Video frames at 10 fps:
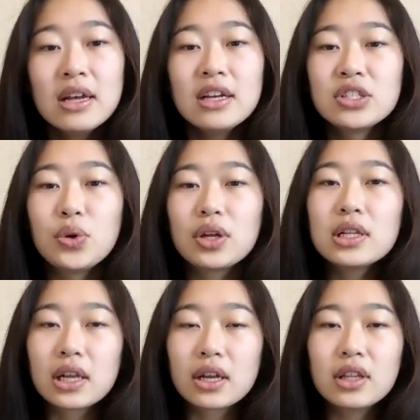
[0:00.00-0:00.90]
So you can
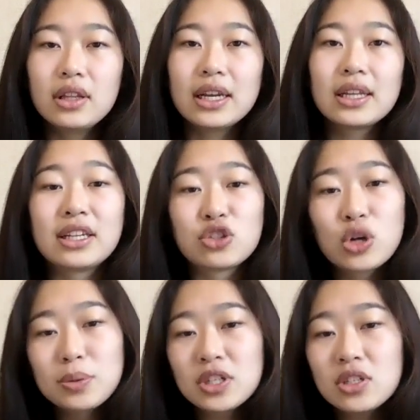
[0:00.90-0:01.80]
click on the link in the
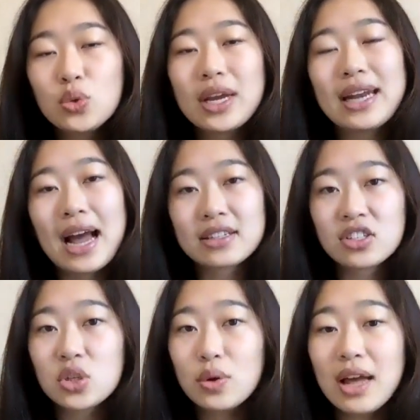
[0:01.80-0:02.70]
description to gain access
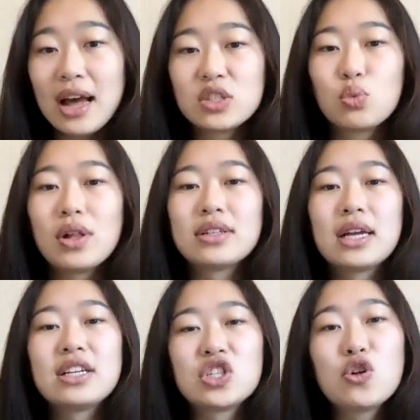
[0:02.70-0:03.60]
to it, as well as
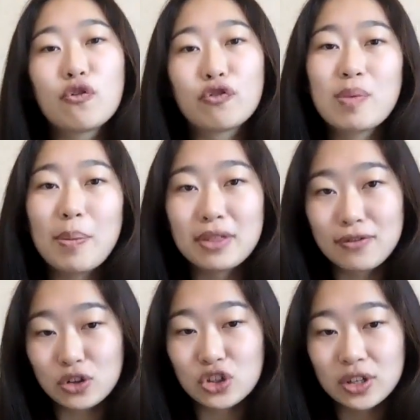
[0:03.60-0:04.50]
additional free prep in the
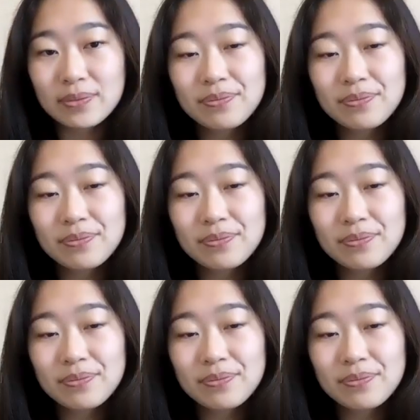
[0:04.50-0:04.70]
future.